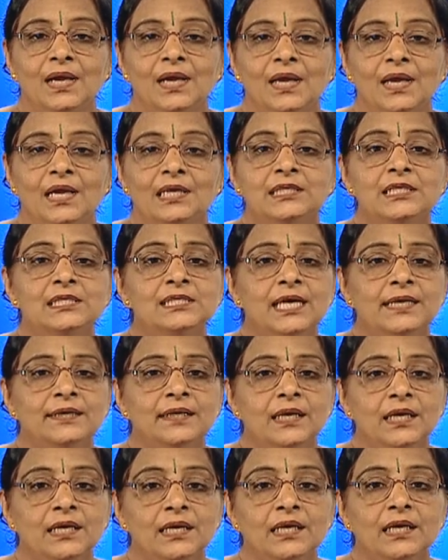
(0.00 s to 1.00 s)
It is an
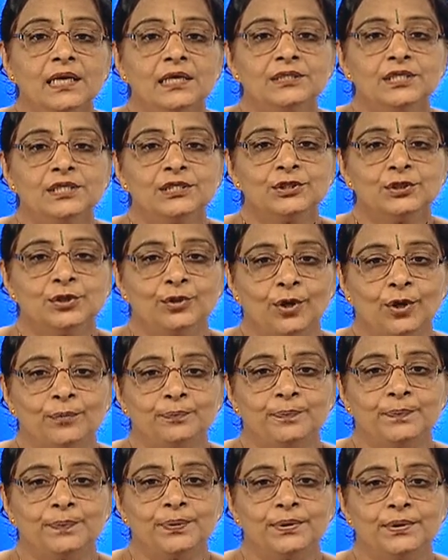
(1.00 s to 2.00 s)
irrigated
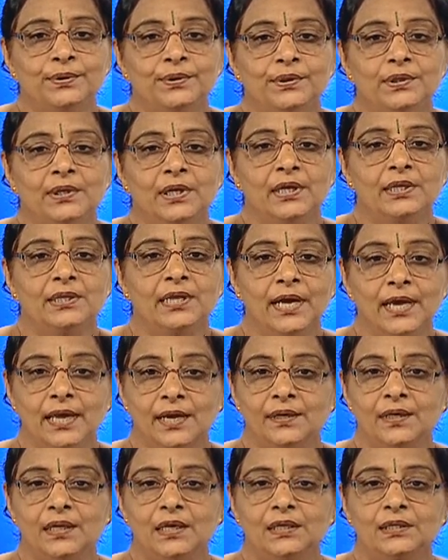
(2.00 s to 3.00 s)
crop in the
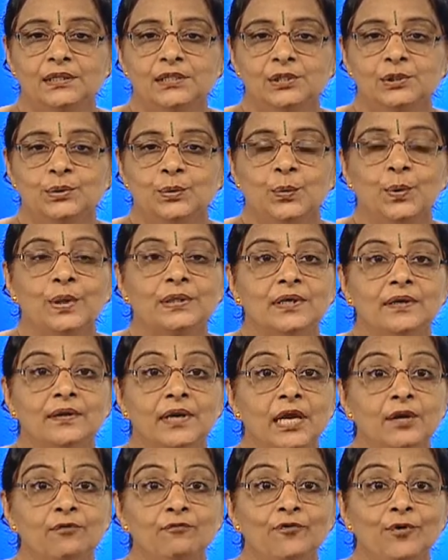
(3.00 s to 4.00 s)
areas where the
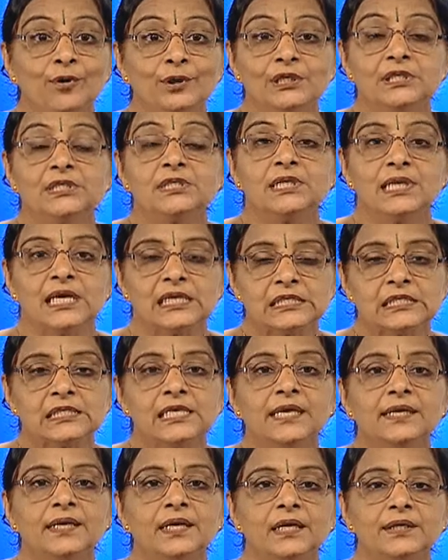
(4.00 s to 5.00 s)
rainfall is less
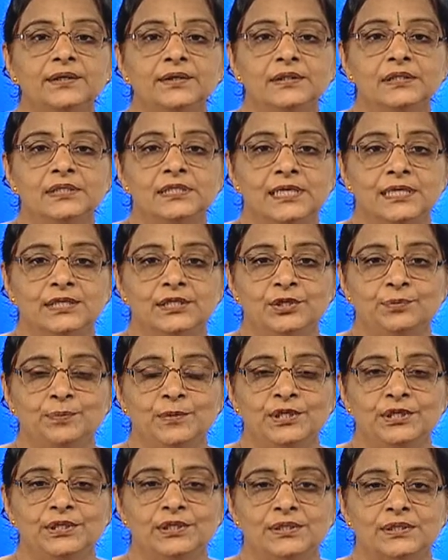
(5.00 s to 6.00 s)
than 100
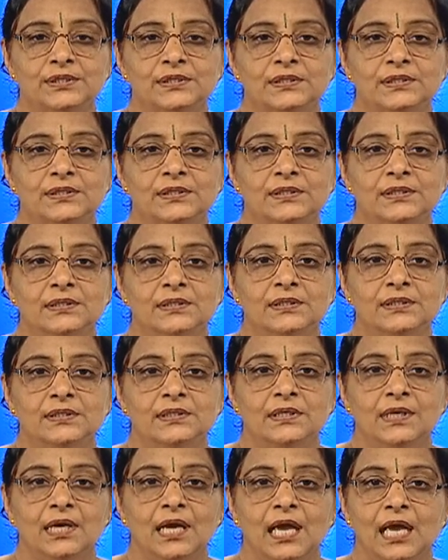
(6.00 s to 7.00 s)
centimeters.
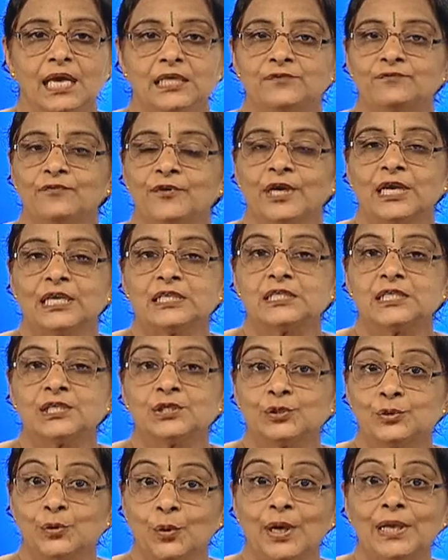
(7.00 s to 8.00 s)
As far as the
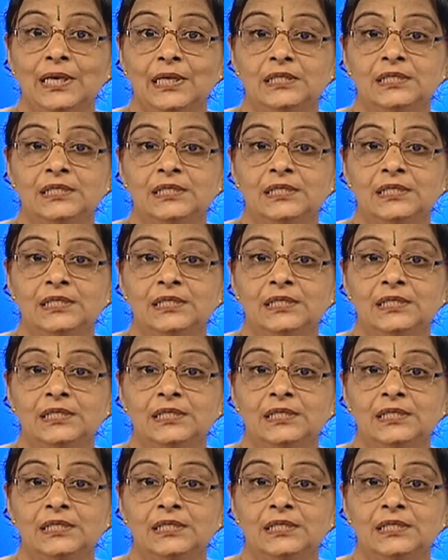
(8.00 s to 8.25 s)
soil is